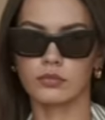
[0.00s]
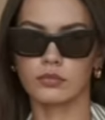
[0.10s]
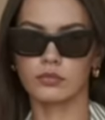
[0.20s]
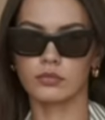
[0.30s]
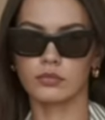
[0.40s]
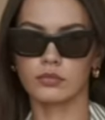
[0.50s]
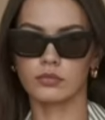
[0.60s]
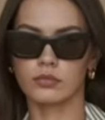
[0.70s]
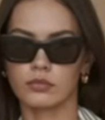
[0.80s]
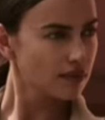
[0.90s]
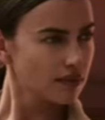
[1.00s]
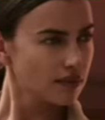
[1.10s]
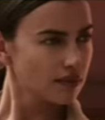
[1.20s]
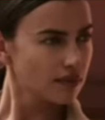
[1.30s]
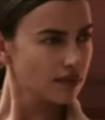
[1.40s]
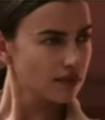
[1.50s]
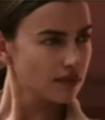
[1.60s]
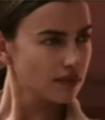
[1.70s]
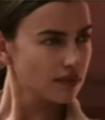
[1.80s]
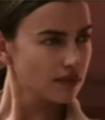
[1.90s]

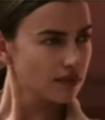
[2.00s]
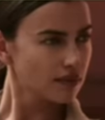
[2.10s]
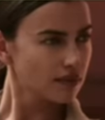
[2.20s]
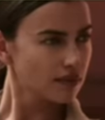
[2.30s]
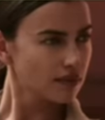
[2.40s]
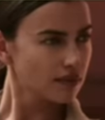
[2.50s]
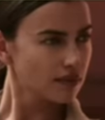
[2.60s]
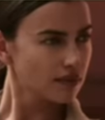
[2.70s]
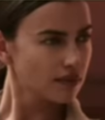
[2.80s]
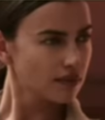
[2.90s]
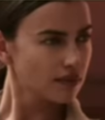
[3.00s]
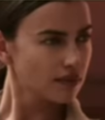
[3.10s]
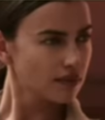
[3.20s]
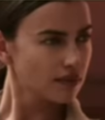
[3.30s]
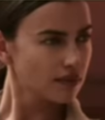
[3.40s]
(not speaking)